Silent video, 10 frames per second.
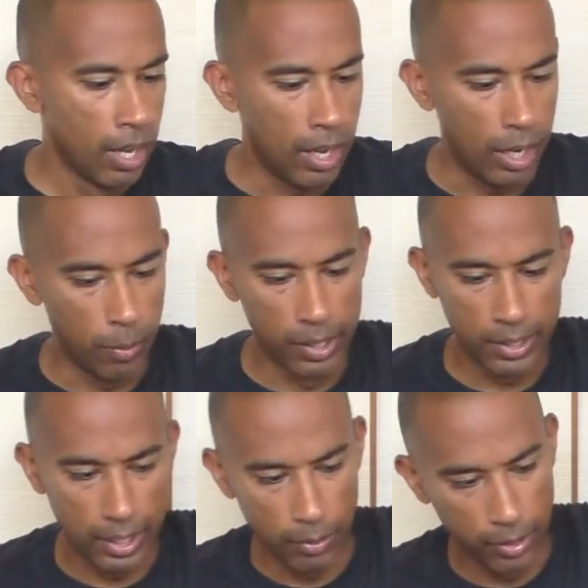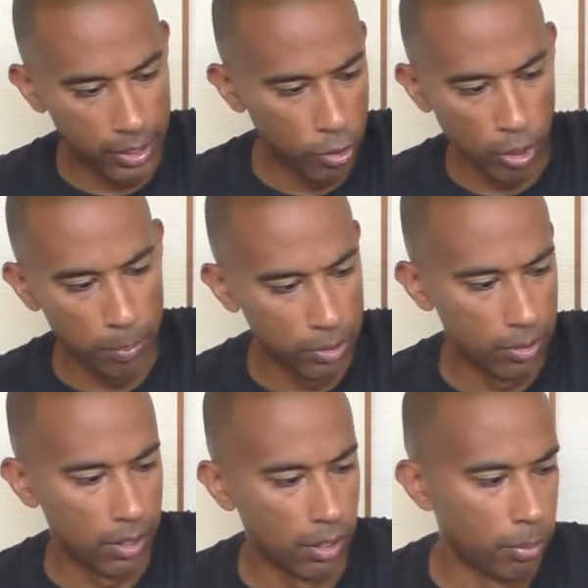Anyways, we're going to jump into
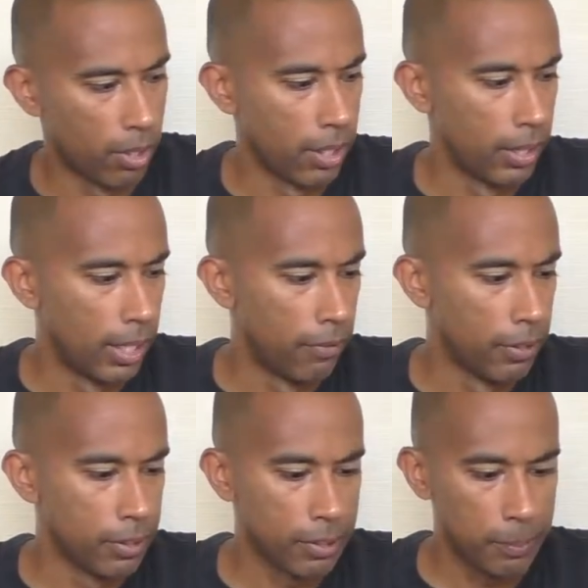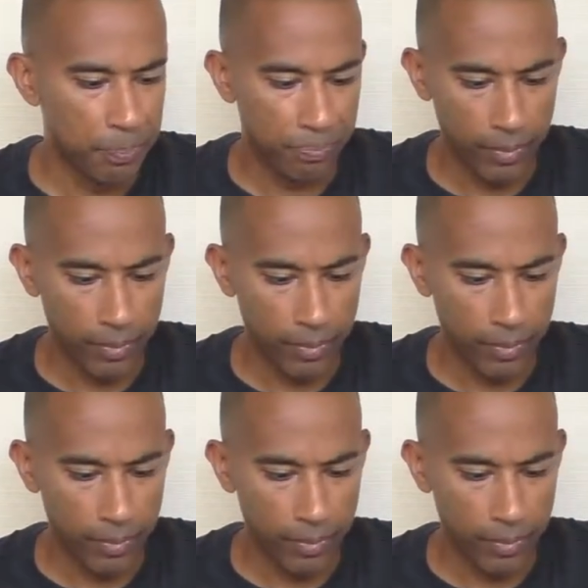the LeBron 11s.